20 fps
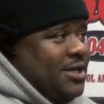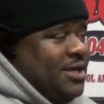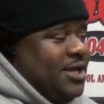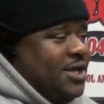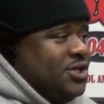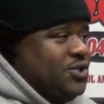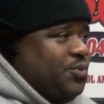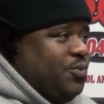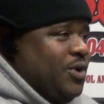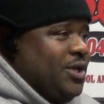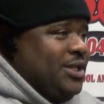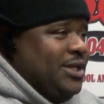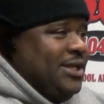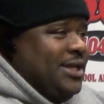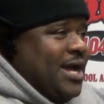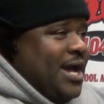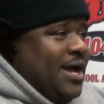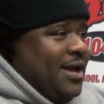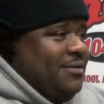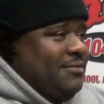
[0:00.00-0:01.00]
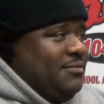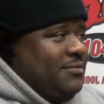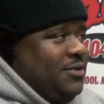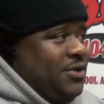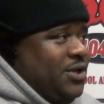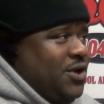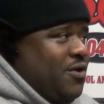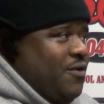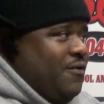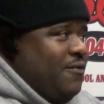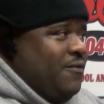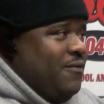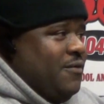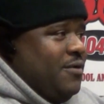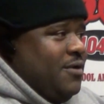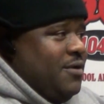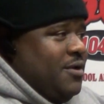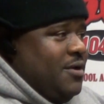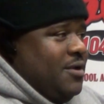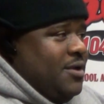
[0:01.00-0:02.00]
it's really not, you know,
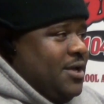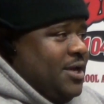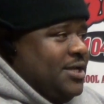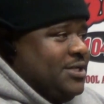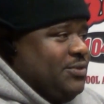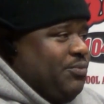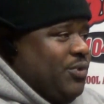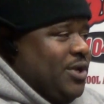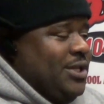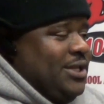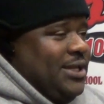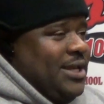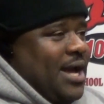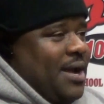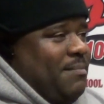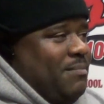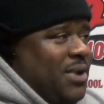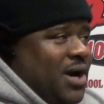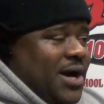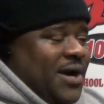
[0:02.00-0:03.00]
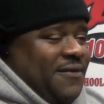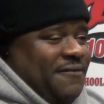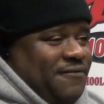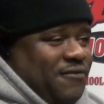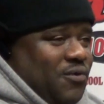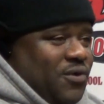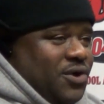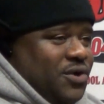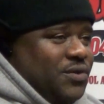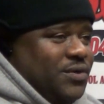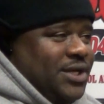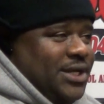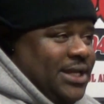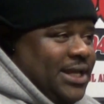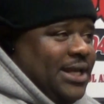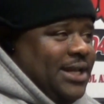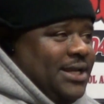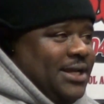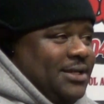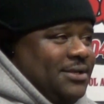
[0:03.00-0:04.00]
it's really not budding for you to
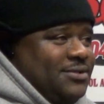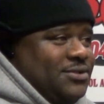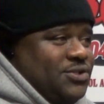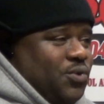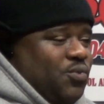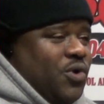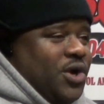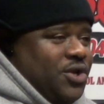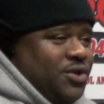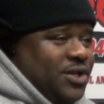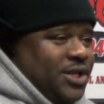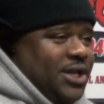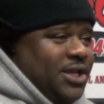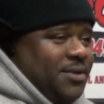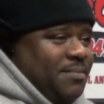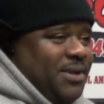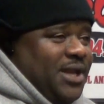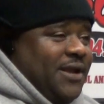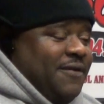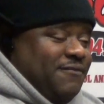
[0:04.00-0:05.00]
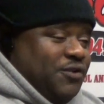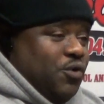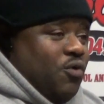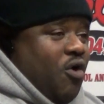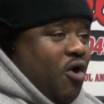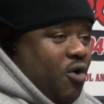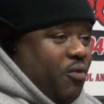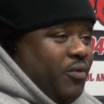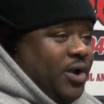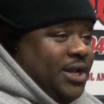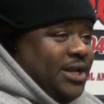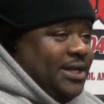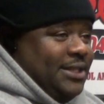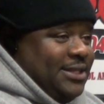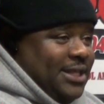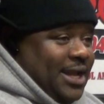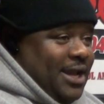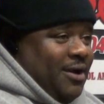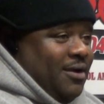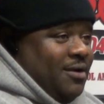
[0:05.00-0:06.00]
get it to where you need to be if you're already
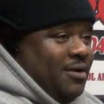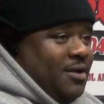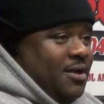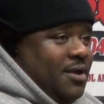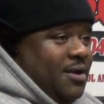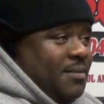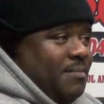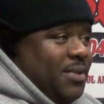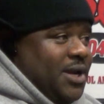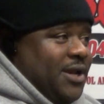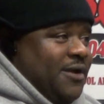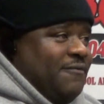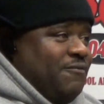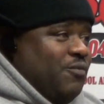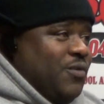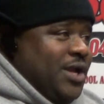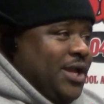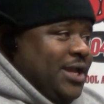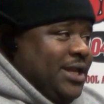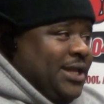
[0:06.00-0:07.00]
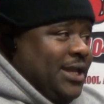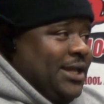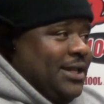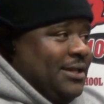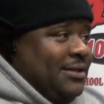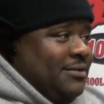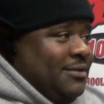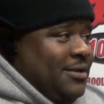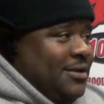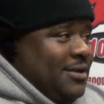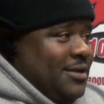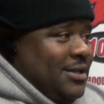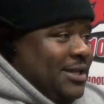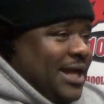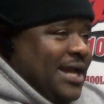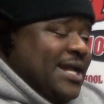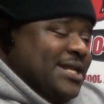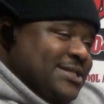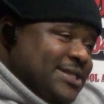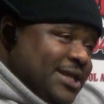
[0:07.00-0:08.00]
there. But if we can,
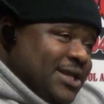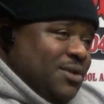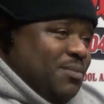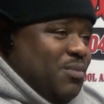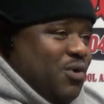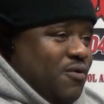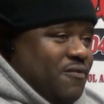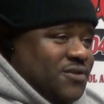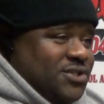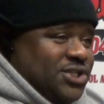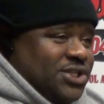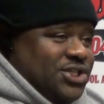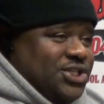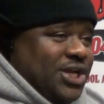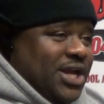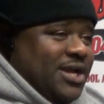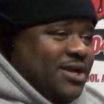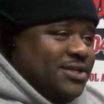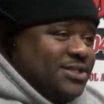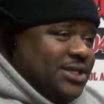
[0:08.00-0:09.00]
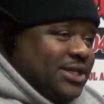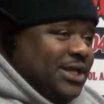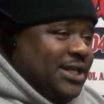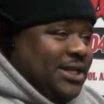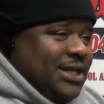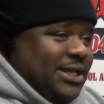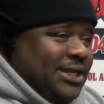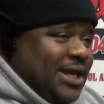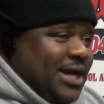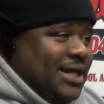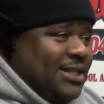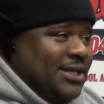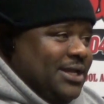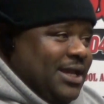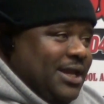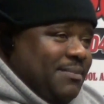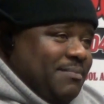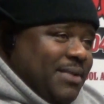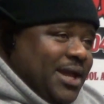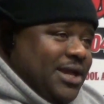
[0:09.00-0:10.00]
like I said, the movers and shakers get together
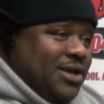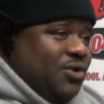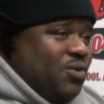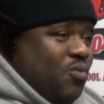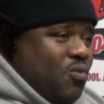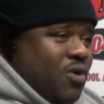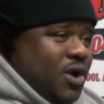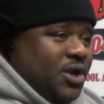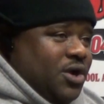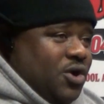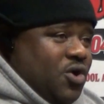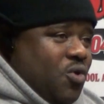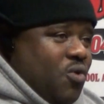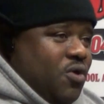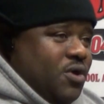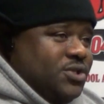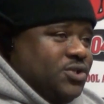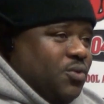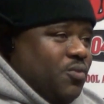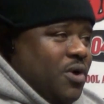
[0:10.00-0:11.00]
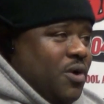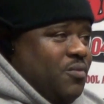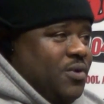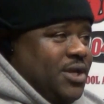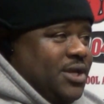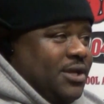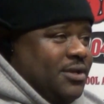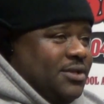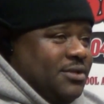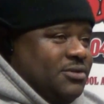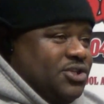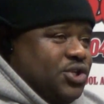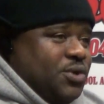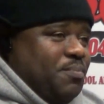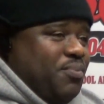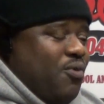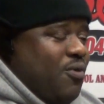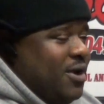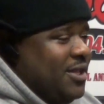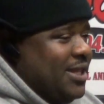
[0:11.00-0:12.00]
and make it a one accord to where we can
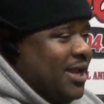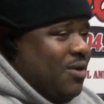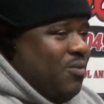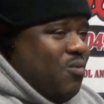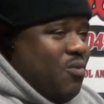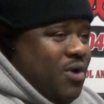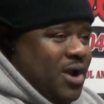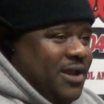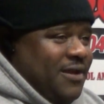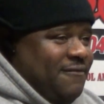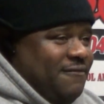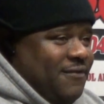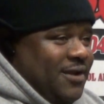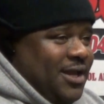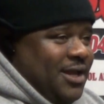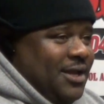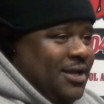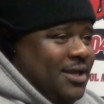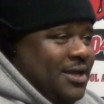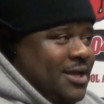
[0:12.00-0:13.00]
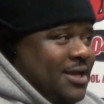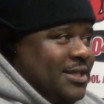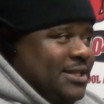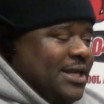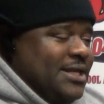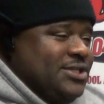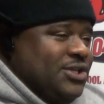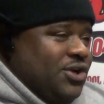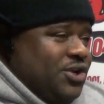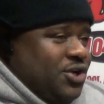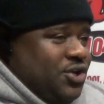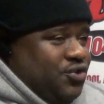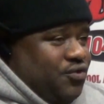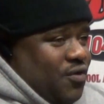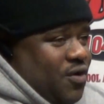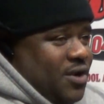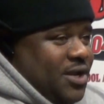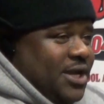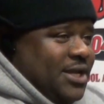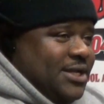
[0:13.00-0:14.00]
support that one event that's going to
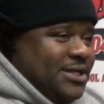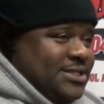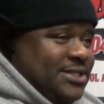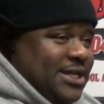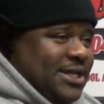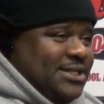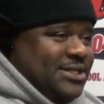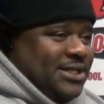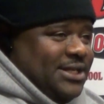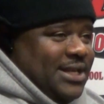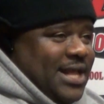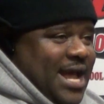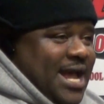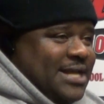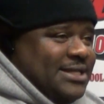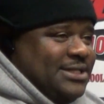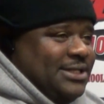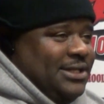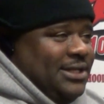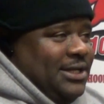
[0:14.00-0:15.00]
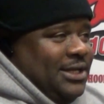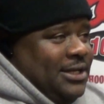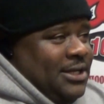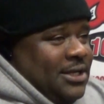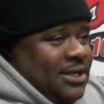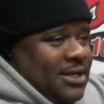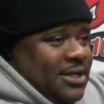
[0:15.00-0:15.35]
draw that attention nationally